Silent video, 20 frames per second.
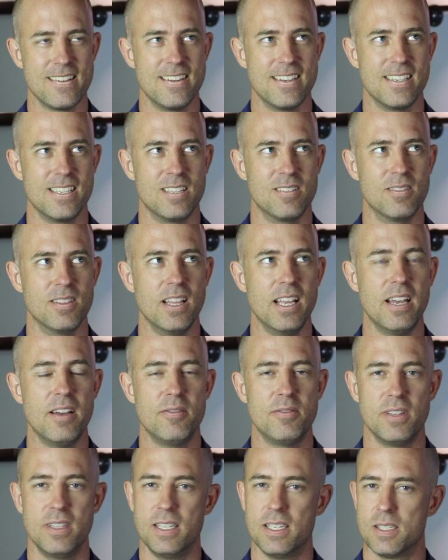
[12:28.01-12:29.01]
See, you
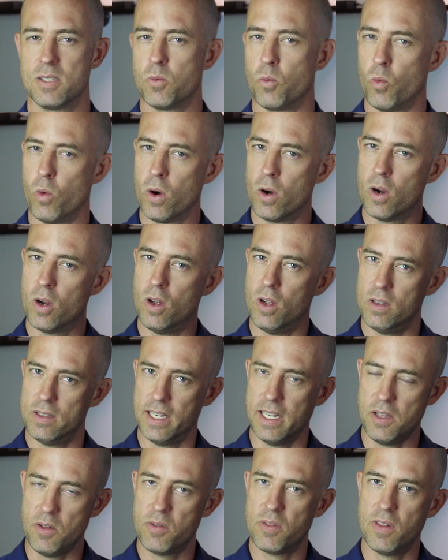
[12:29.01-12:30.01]
live in this world
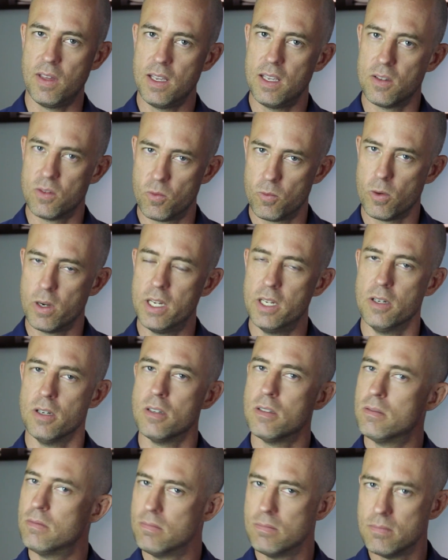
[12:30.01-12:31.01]
that you think is
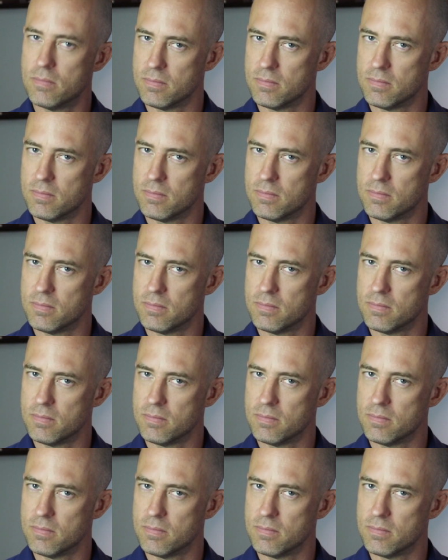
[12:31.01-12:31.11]
real